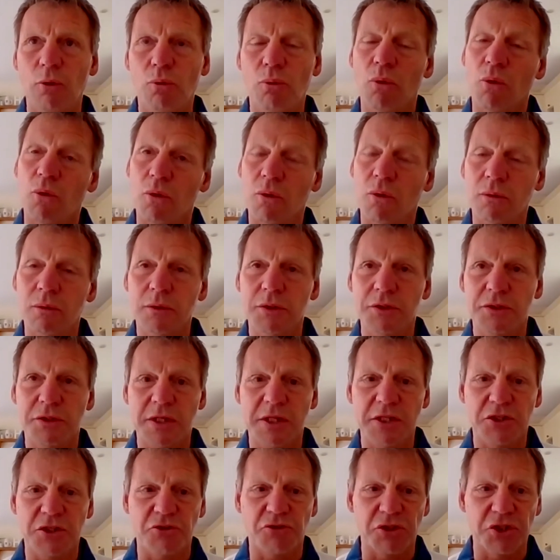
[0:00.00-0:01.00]
or as
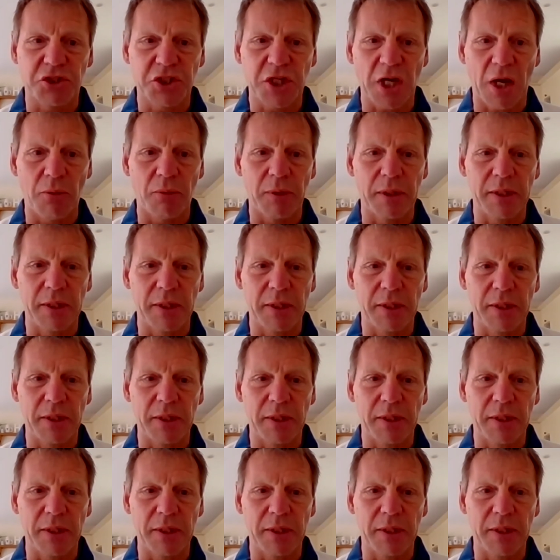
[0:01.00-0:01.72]
history is showing that we